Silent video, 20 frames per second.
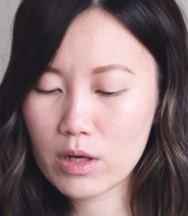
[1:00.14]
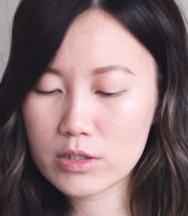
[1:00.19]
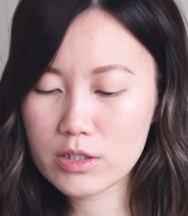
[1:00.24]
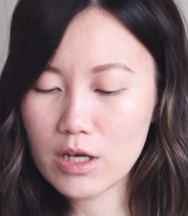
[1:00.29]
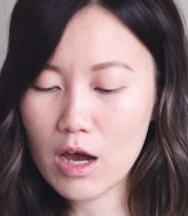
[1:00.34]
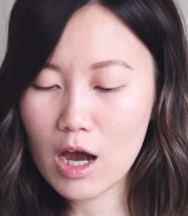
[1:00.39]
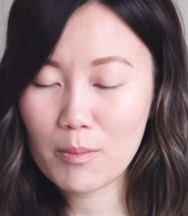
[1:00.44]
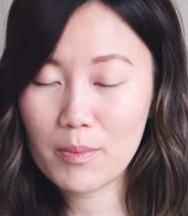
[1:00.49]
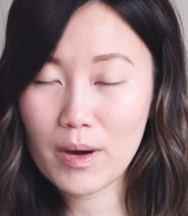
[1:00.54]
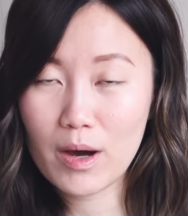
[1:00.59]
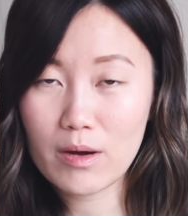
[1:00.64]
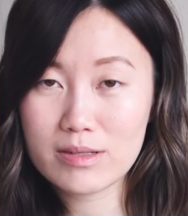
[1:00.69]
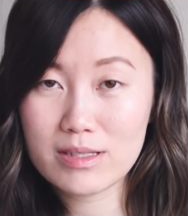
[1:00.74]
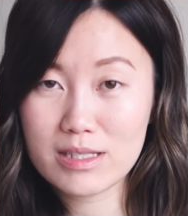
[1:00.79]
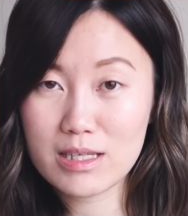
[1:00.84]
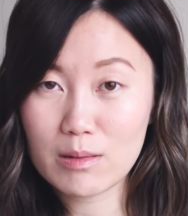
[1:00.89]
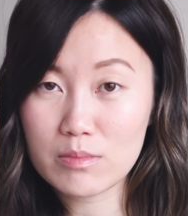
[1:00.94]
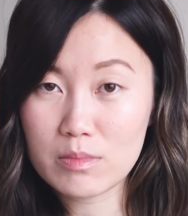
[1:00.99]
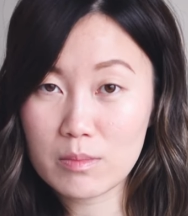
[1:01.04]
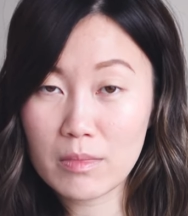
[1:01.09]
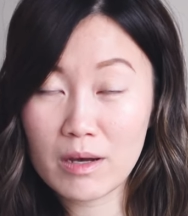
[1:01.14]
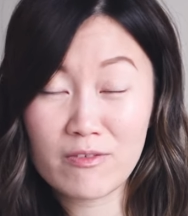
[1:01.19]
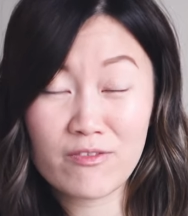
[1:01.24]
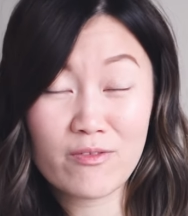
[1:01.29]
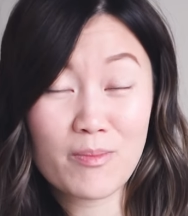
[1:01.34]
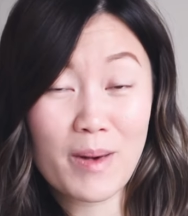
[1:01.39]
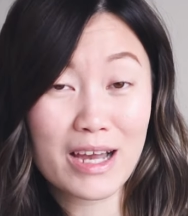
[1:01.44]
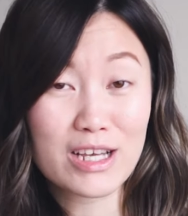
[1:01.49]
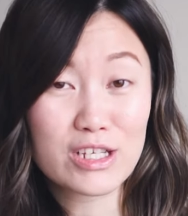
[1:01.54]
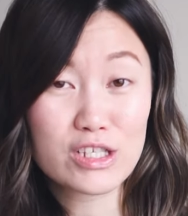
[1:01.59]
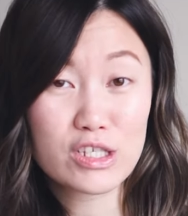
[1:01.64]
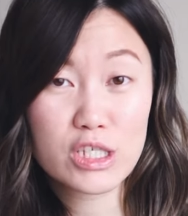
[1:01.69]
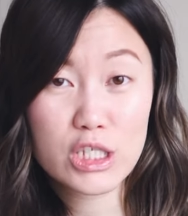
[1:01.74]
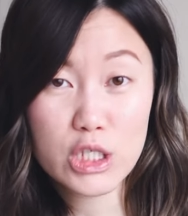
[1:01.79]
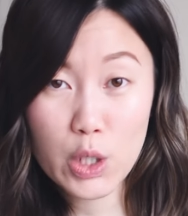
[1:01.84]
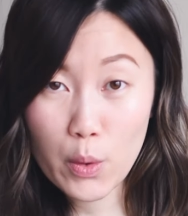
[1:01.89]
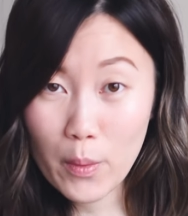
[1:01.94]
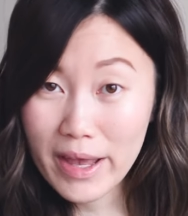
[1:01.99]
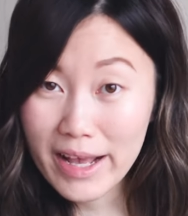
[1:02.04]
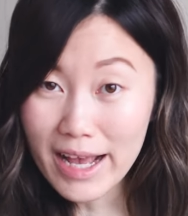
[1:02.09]
we're going to talk about some of my
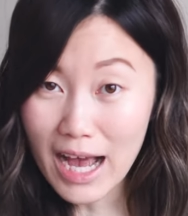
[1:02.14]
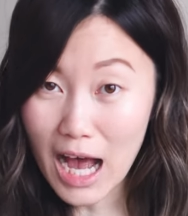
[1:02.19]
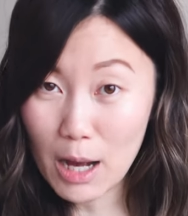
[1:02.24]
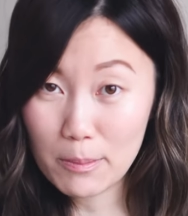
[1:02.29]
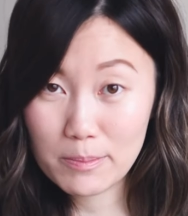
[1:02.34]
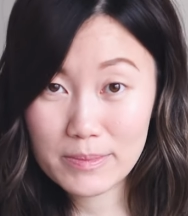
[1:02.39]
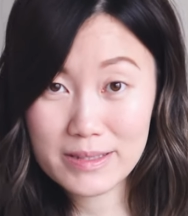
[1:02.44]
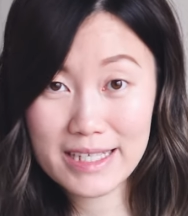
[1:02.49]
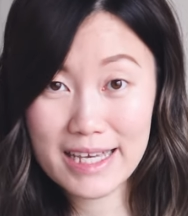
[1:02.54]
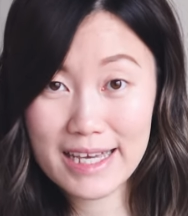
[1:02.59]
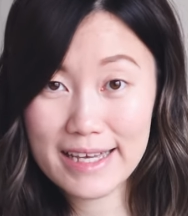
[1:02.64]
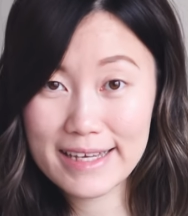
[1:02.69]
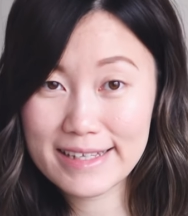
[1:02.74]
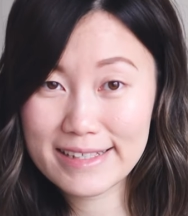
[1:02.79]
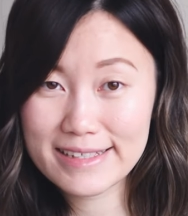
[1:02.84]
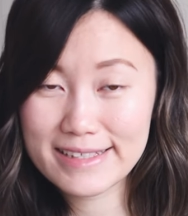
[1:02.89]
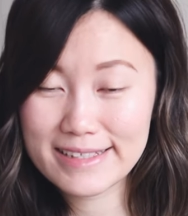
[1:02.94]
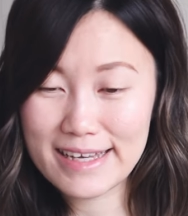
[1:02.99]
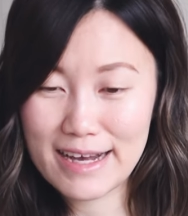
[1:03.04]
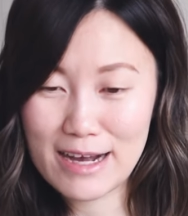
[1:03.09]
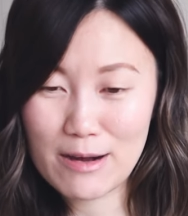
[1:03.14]
sewing updates.